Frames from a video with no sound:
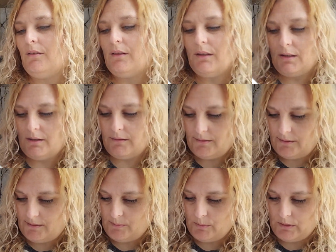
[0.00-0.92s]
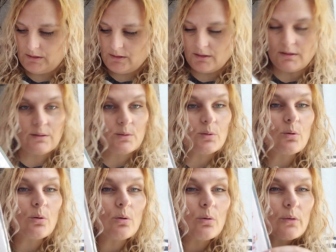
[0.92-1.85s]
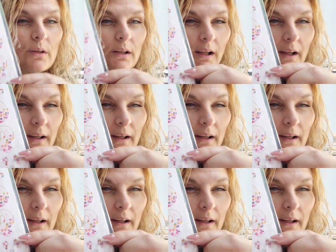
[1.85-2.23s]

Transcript: the others, but I just thought the